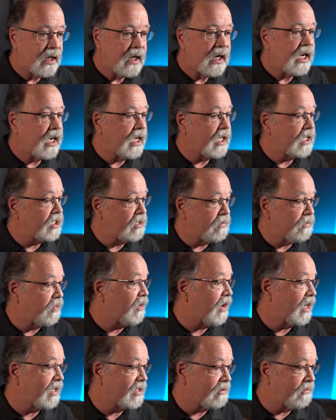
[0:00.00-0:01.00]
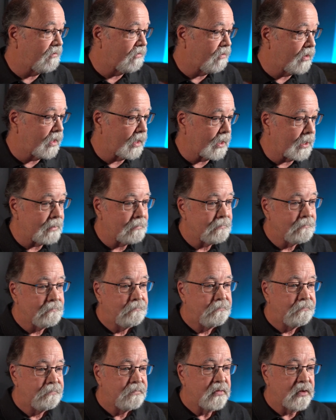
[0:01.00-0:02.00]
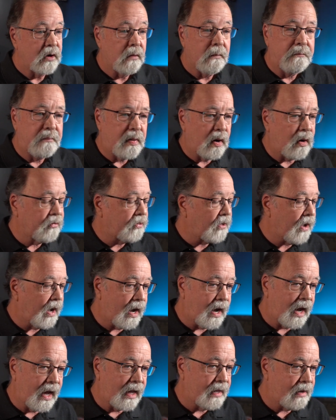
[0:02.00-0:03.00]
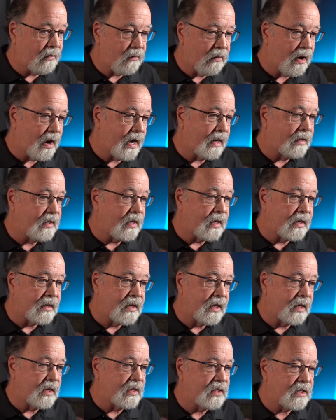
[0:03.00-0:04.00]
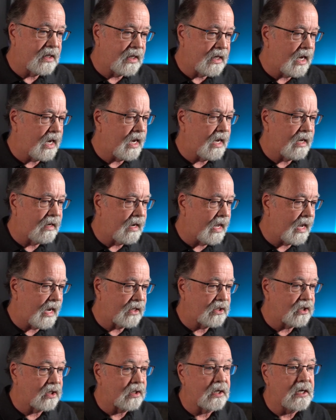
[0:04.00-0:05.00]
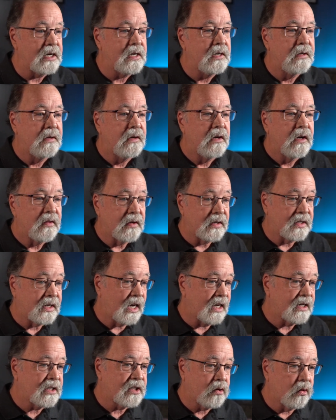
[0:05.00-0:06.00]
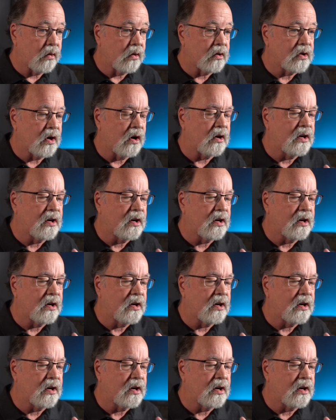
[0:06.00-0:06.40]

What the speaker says: It's impressive, really. They're both highly ranked in Tennessee and nationally. The test scores are